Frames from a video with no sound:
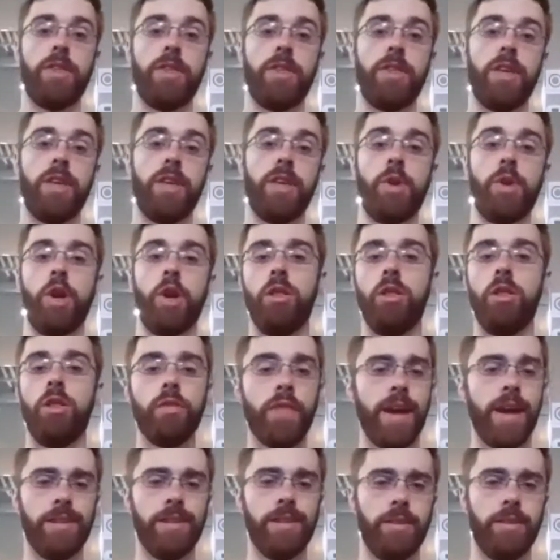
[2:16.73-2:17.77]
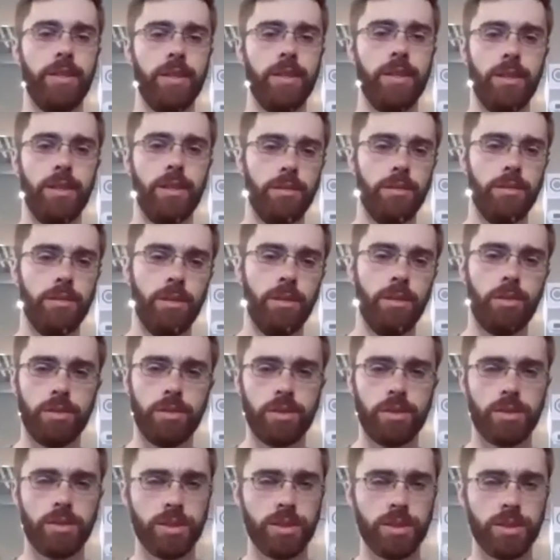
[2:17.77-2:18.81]
And all of that, you know,
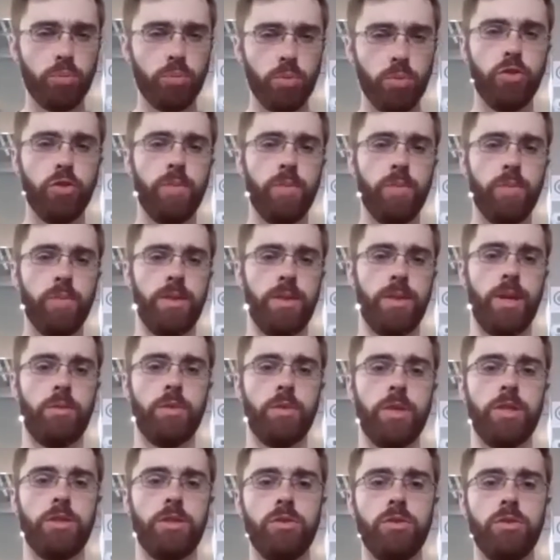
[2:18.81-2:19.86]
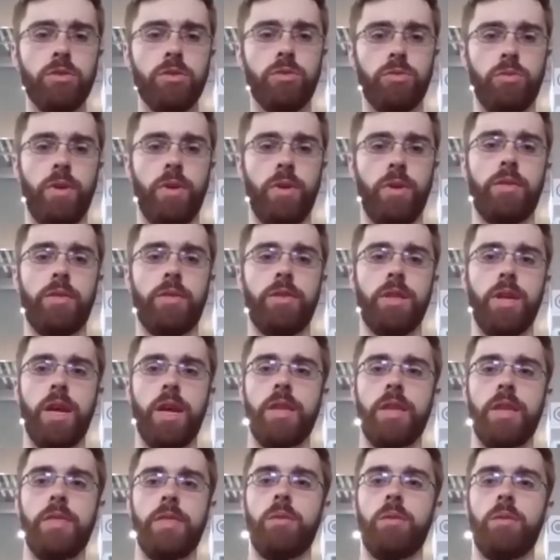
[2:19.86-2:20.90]
simple movement that we do throughout the day that
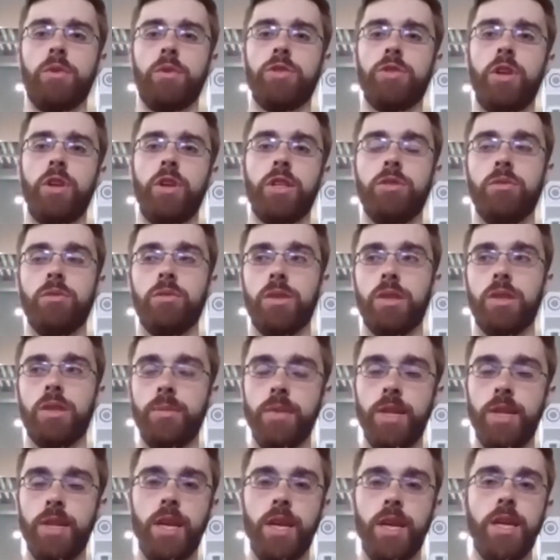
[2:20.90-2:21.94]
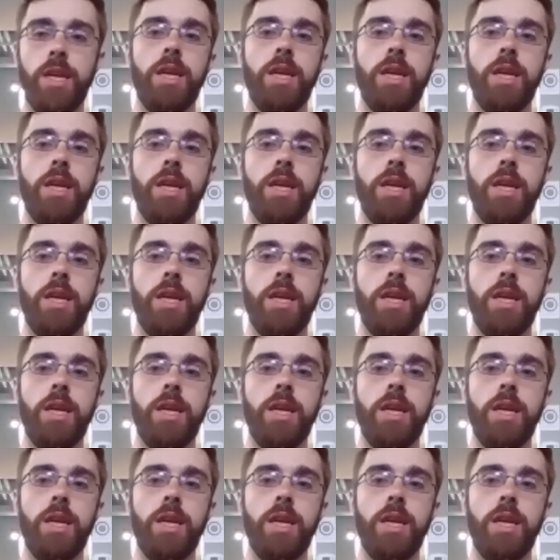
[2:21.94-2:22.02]
we're starting to eliminate